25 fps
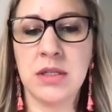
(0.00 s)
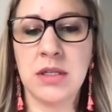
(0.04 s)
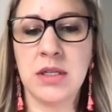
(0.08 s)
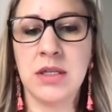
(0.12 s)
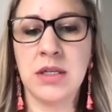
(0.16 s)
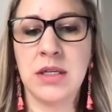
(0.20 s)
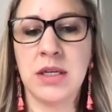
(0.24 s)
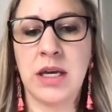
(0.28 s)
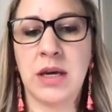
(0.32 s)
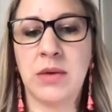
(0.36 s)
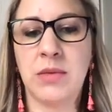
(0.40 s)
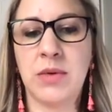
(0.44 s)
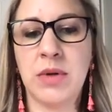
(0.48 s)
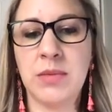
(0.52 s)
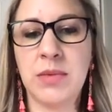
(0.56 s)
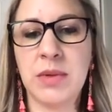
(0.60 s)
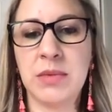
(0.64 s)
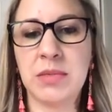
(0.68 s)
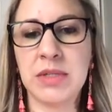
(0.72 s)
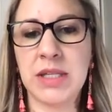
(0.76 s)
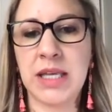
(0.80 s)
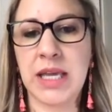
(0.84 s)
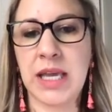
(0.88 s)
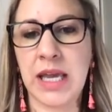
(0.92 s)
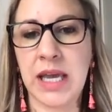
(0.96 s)
I want to be
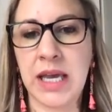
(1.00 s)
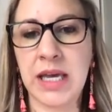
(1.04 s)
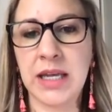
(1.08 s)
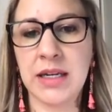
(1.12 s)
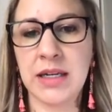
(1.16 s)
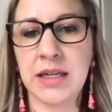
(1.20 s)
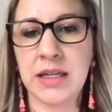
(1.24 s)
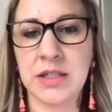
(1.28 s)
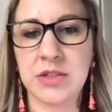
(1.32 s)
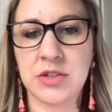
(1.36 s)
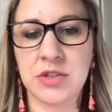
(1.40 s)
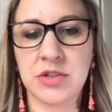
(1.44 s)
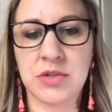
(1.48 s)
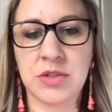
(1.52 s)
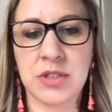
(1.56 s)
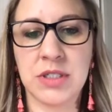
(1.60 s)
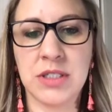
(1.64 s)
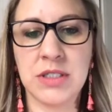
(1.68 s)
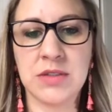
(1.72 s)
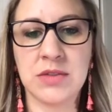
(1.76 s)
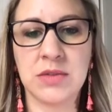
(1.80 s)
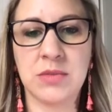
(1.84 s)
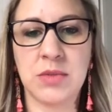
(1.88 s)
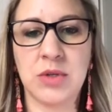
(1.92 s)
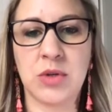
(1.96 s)
able to add an entry,
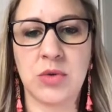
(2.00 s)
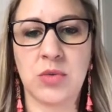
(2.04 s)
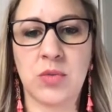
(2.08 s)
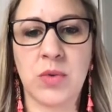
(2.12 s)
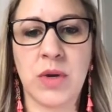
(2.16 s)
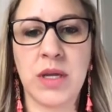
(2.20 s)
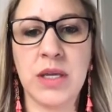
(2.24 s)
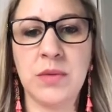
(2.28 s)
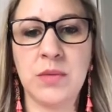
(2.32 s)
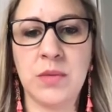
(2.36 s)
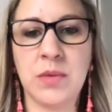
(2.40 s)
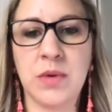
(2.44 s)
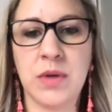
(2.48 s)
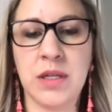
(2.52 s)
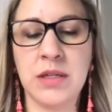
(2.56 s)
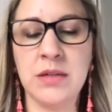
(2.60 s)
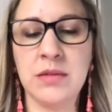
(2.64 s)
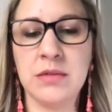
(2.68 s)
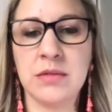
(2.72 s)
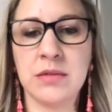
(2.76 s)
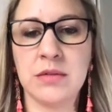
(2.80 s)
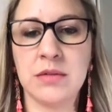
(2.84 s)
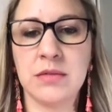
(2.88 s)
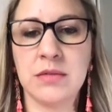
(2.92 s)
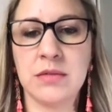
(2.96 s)
so I'm going to write one. I'm
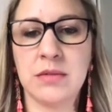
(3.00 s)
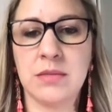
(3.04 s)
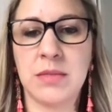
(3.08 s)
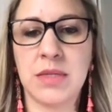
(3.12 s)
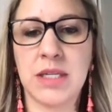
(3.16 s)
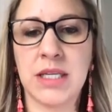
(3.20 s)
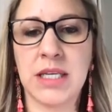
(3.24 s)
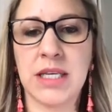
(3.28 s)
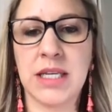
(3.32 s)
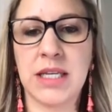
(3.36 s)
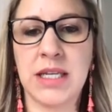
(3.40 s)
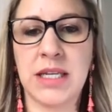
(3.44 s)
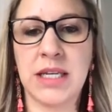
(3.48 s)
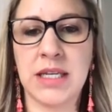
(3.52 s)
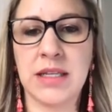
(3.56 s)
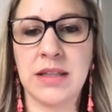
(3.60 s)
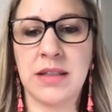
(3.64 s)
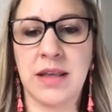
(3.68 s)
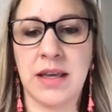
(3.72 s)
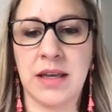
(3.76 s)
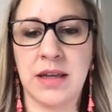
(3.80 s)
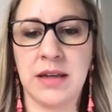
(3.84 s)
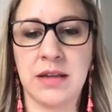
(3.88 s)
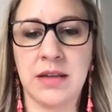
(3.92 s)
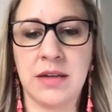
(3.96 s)
going to connect
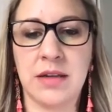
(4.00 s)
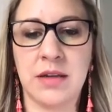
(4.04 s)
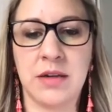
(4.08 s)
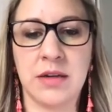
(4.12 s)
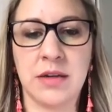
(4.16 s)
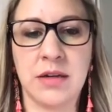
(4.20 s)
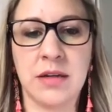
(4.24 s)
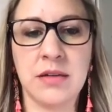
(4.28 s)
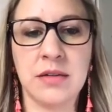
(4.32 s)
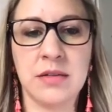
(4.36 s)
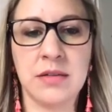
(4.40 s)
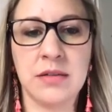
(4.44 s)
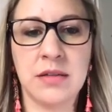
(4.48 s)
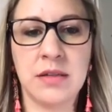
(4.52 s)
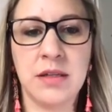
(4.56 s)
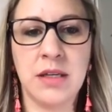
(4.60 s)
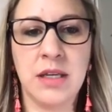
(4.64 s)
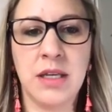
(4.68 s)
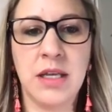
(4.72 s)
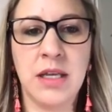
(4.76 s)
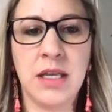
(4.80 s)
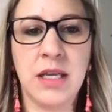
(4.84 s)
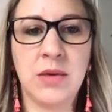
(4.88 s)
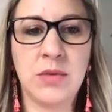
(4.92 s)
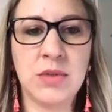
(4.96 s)
that here.
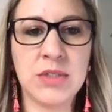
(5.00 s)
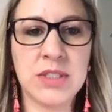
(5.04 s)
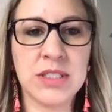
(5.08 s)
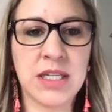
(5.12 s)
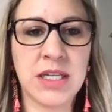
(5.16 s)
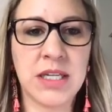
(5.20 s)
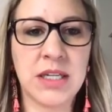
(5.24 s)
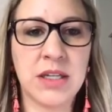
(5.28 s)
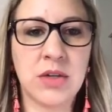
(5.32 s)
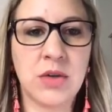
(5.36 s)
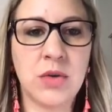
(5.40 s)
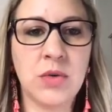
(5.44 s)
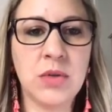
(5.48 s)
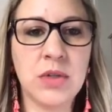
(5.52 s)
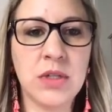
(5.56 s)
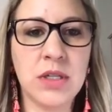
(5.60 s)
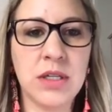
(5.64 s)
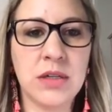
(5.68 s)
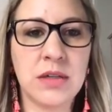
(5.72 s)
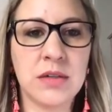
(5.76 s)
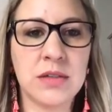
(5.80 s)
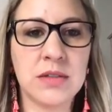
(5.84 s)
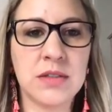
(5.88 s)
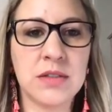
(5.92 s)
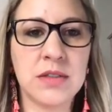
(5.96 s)
And what's kind of cool
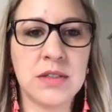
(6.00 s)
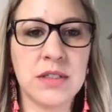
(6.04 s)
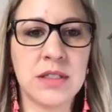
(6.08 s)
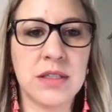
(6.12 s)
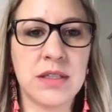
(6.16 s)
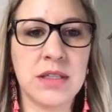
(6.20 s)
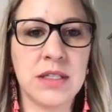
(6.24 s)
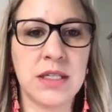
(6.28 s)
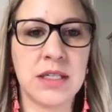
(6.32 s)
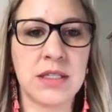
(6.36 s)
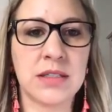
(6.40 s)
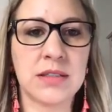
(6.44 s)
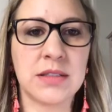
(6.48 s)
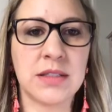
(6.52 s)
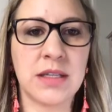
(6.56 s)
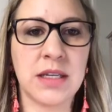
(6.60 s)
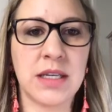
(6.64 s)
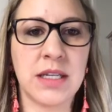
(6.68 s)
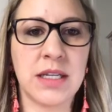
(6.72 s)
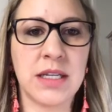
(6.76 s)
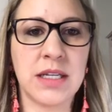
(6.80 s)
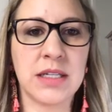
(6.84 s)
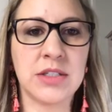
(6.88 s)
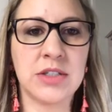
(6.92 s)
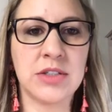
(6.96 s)
here is look at this. I
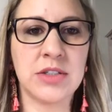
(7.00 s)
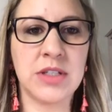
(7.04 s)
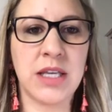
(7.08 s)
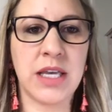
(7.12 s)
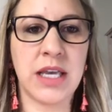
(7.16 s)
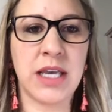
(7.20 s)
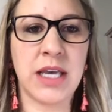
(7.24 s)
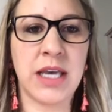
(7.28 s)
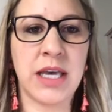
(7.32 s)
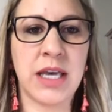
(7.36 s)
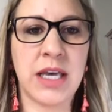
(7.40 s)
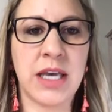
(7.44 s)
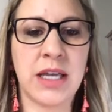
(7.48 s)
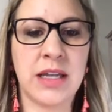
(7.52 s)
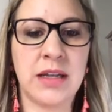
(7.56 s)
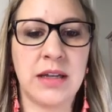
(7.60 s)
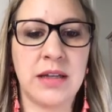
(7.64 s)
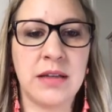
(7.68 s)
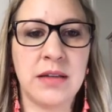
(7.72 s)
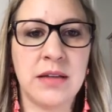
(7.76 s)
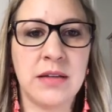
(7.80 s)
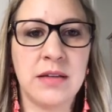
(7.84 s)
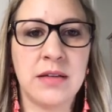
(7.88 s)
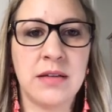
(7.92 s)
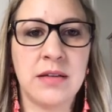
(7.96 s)
can actually add,
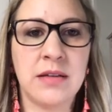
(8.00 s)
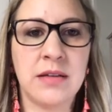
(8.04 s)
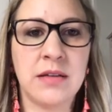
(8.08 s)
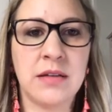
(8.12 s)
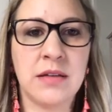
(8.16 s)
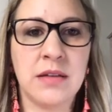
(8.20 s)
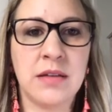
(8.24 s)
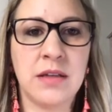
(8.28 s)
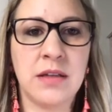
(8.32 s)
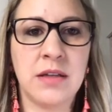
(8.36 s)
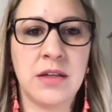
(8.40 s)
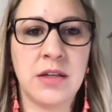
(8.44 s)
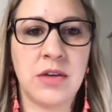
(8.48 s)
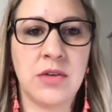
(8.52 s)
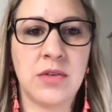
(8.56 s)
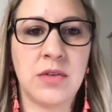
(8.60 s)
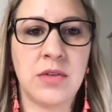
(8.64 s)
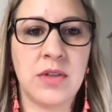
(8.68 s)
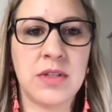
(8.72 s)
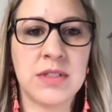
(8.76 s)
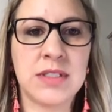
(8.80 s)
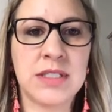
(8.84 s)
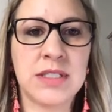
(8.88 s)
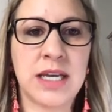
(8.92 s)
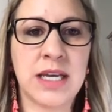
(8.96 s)

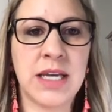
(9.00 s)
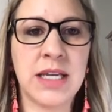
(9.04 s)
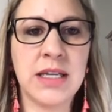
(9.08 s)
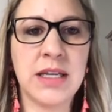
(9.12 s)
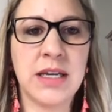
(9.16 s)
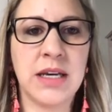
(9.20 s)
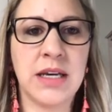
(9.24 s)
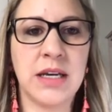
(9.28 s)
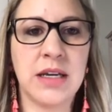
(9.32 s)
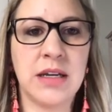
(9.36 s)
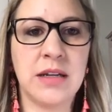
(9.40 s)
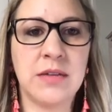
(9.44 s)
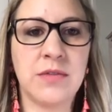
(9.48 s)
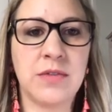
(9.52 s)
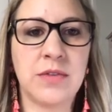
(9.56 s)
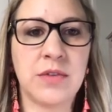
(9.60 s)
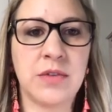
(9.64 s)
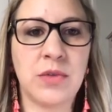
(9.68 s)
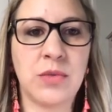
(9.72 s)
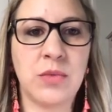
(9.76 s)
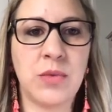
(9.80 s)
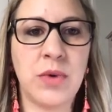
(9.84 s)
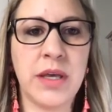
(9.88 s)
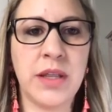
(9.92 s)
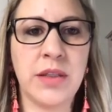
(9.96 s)
this icon for
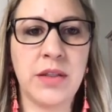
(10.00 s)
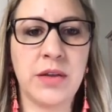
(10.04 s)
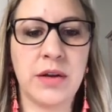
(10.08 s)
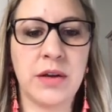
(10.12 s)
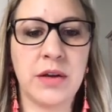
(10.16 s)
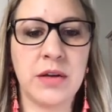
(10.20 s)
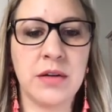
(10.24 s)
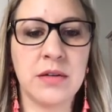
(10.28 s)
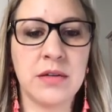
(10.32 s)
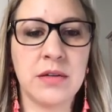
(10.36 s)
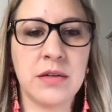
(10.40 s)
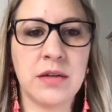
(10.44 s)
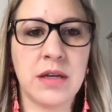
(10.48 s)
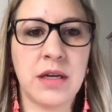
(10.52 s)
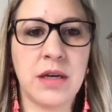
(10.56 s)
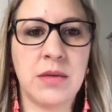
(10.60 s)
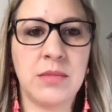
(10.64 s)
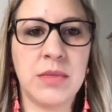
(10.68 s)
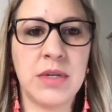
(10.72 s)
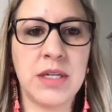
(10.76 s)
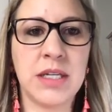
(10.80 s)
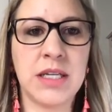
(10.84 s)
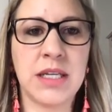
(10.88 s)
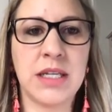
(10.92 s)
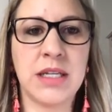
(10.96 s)
the weather. I'm
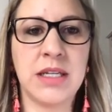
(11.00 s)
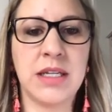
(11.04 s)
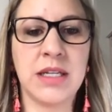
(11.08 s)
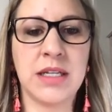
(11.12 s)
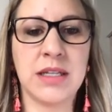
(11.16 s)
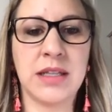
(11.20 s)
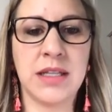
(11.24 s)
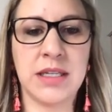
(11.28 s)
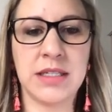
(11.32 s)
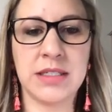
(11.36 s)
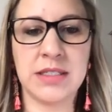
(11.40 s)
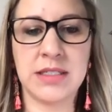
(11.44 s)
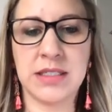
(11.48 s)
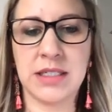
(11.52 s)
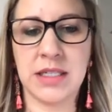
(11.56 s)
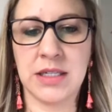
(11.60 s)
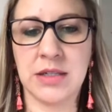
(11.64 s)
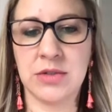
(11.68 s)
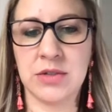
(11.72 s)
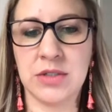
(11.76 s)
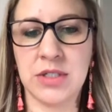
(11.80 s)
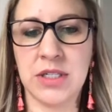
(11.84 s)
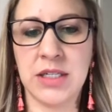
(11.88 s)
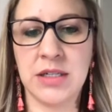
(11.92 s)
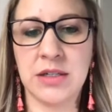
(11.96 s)
going to connect that
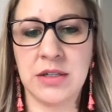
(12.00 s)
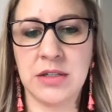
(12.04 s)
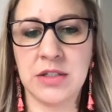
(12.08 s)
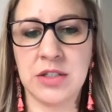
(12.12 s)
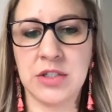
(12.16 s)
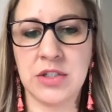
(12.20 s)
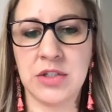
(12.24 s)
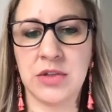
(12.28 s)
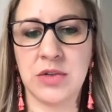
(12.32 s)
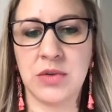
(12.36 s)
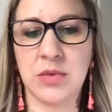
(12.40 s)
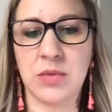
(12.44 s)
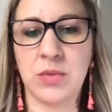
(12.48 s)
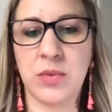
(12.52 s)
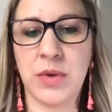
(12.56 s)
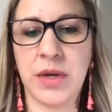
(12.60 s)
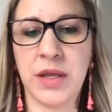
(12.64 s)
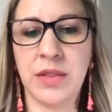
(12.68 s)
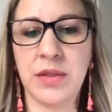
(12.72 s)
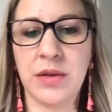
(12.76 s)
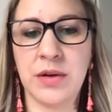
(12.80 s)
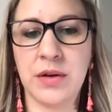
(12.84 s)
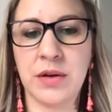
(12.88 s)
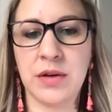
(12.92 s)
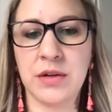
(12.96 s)
down here to the
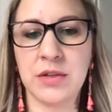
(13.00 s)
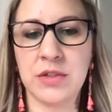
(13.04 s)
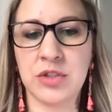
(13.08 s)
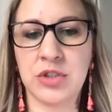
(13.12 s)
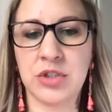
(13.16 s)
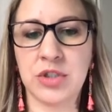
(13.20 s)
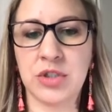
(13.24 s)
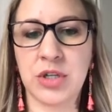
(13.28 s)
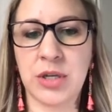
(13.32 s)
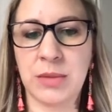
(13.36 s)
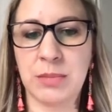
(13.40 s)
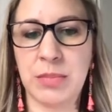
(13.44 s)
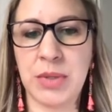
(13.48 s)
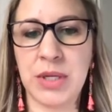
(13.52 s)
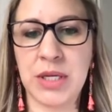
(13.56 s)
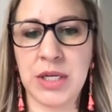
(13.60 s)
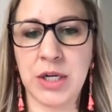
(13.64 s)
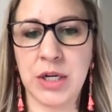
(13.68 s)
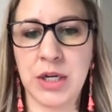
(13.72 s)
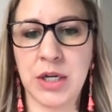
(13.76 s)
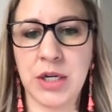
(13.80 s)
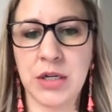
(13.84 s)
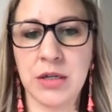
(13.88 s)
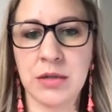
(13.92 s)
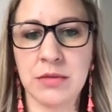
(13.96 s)
weather
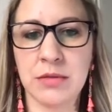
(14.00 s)
picker.